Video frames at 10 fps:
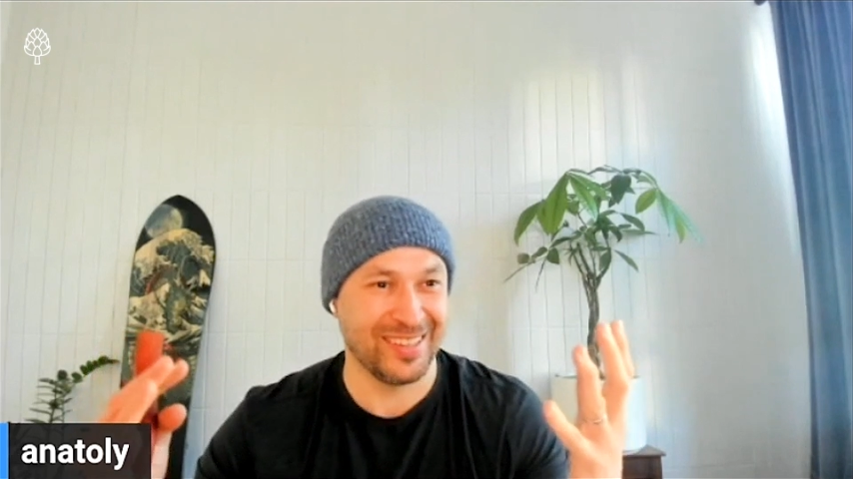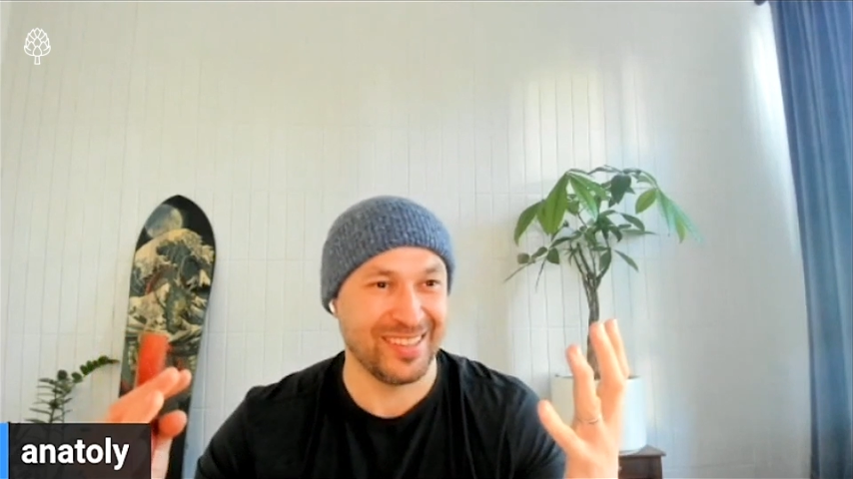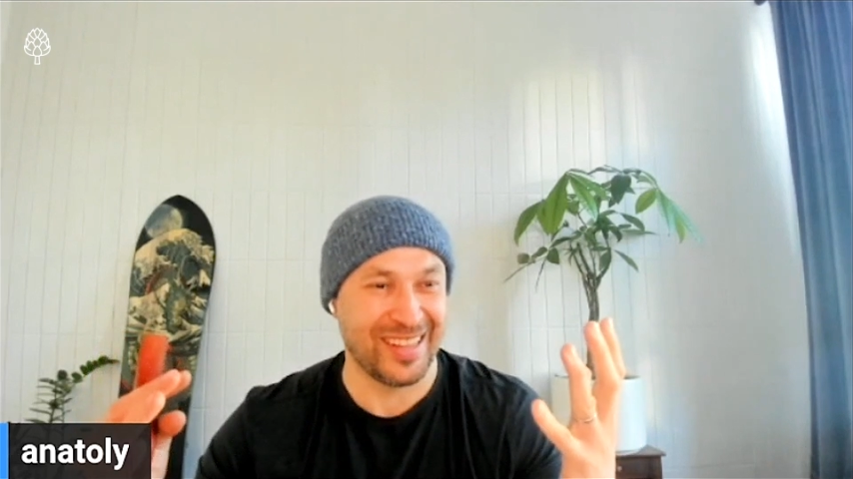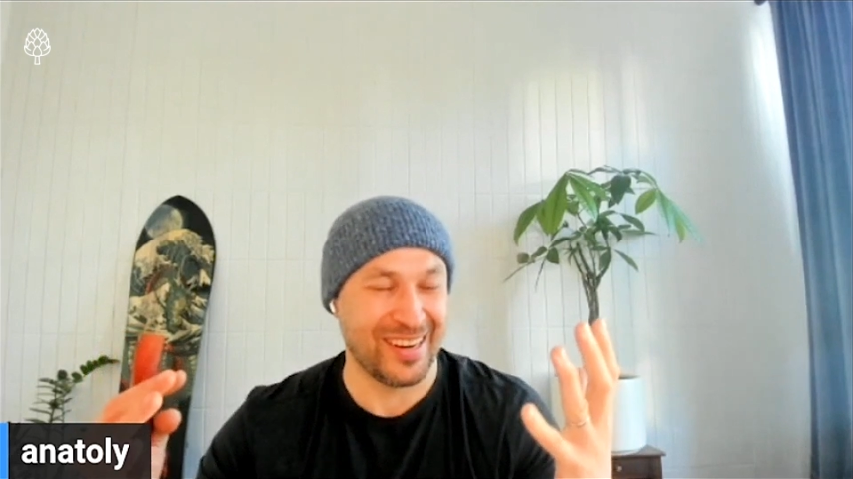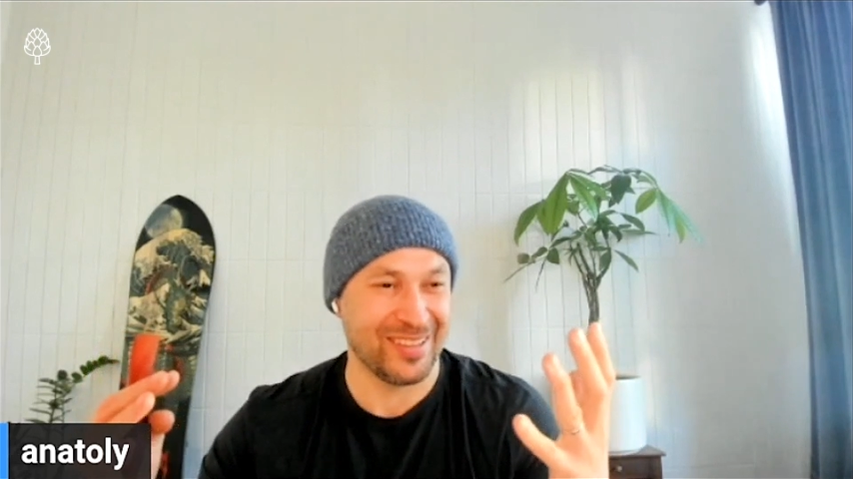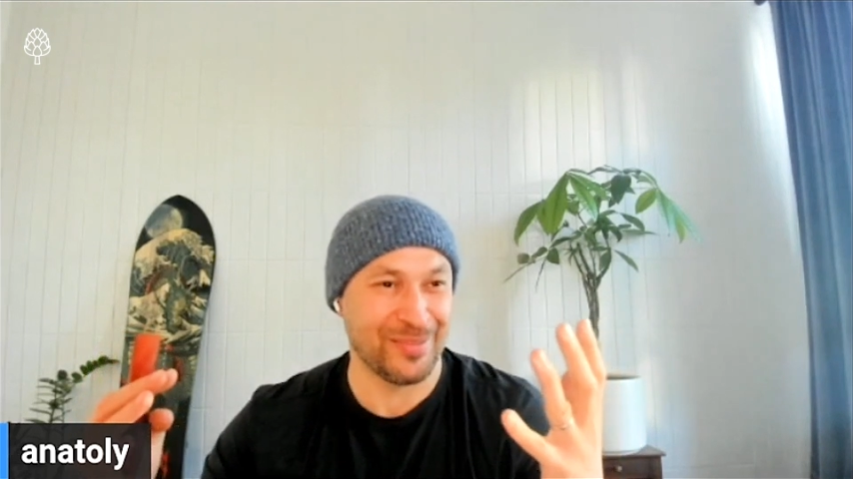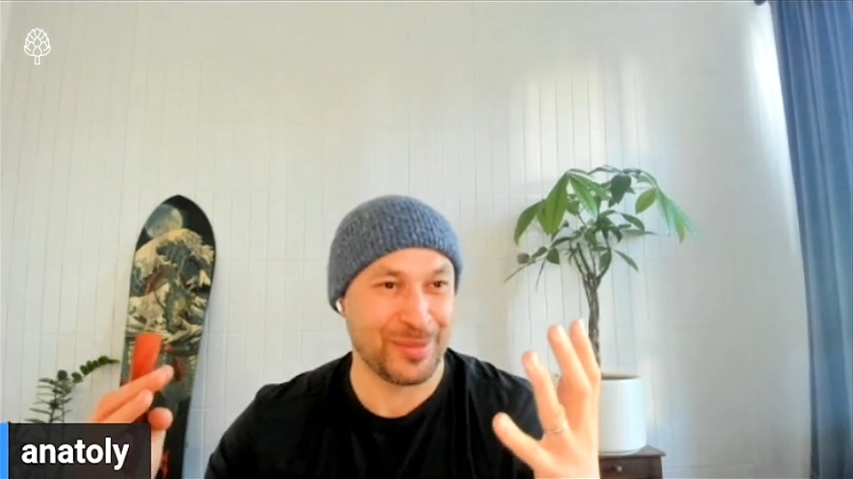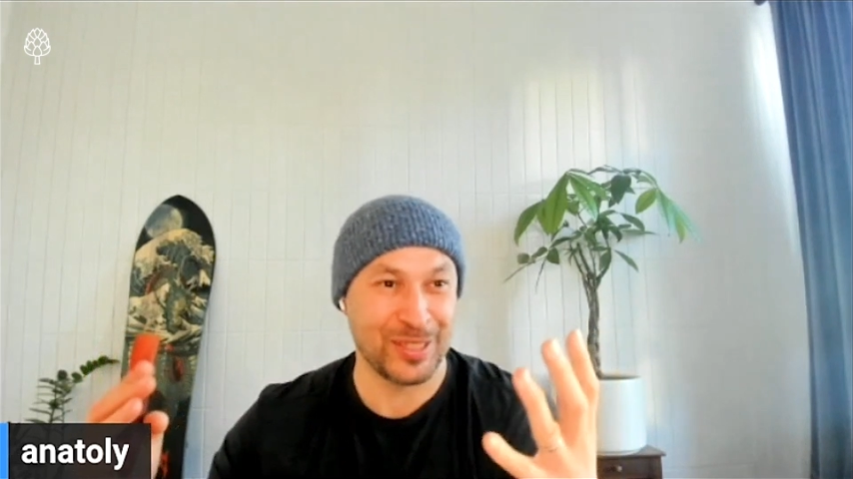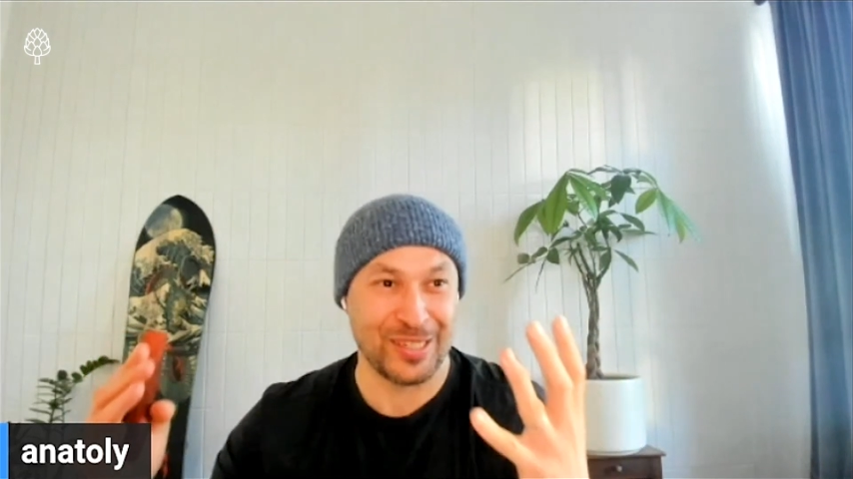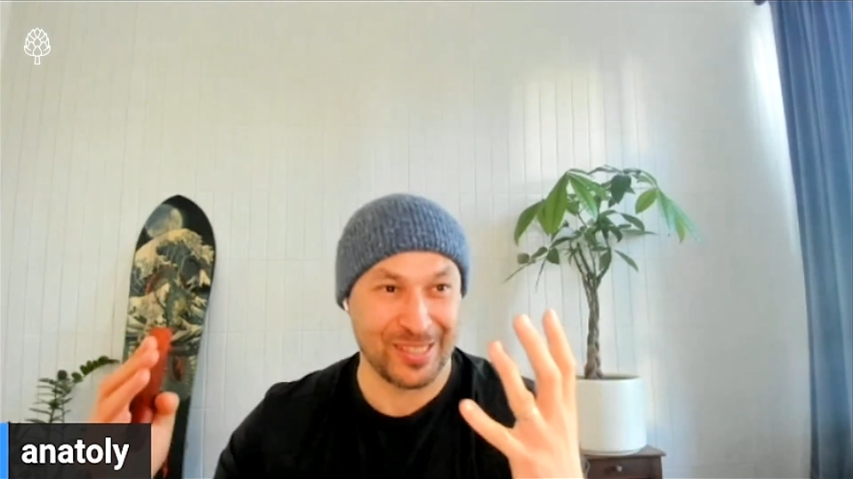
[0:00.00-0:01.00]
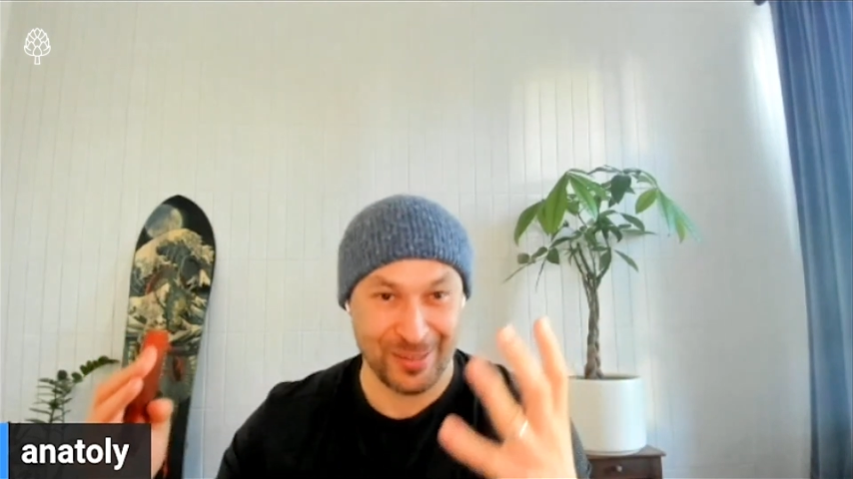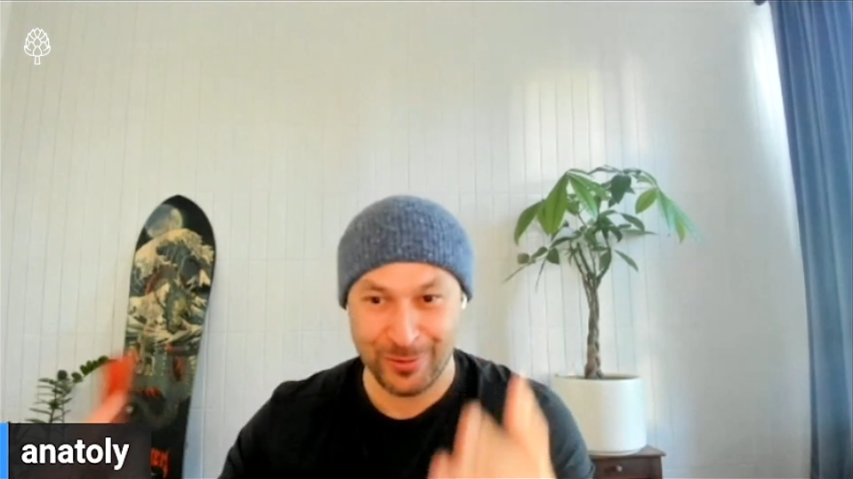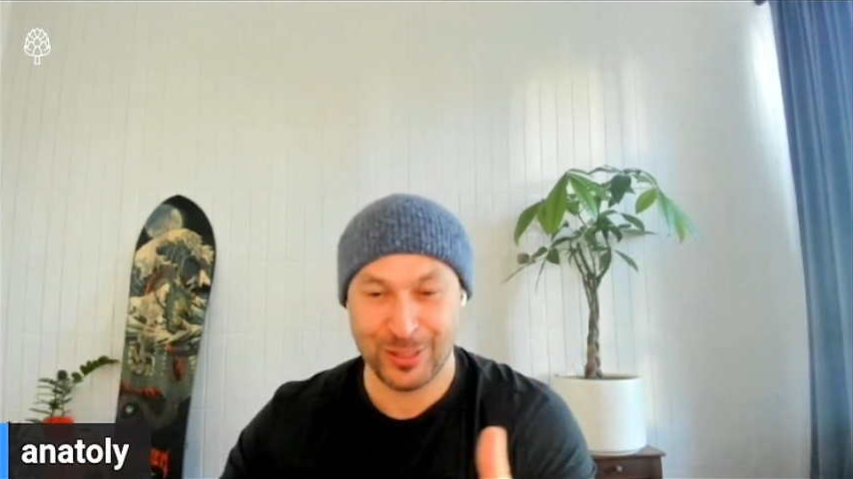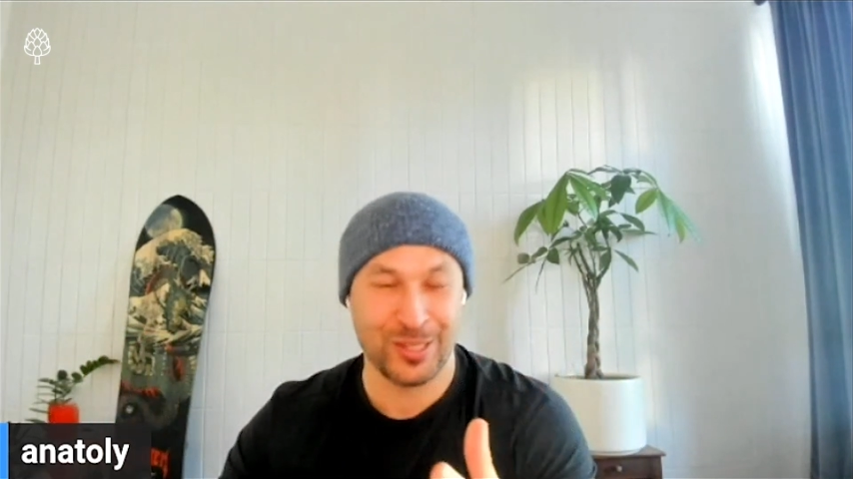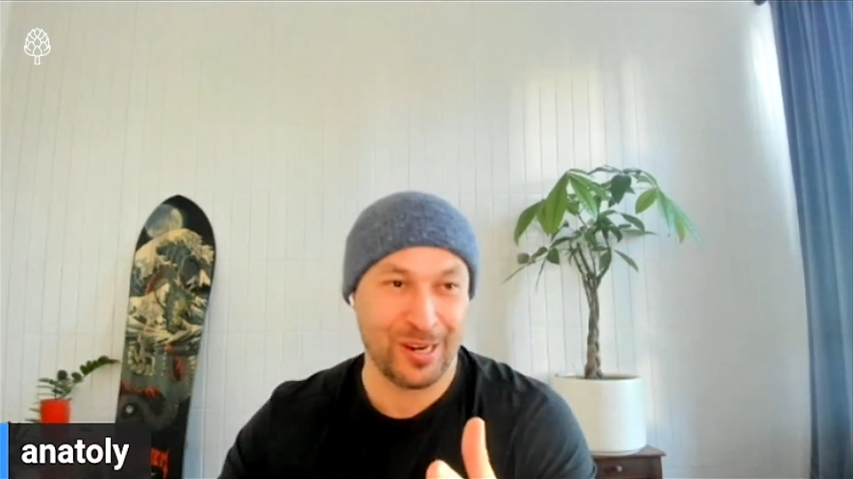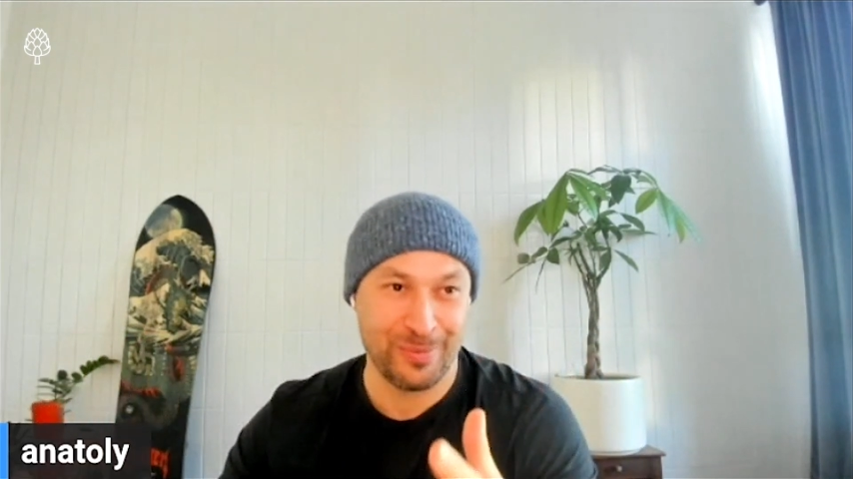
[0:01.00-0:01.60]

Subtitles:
none of the machines that we're trying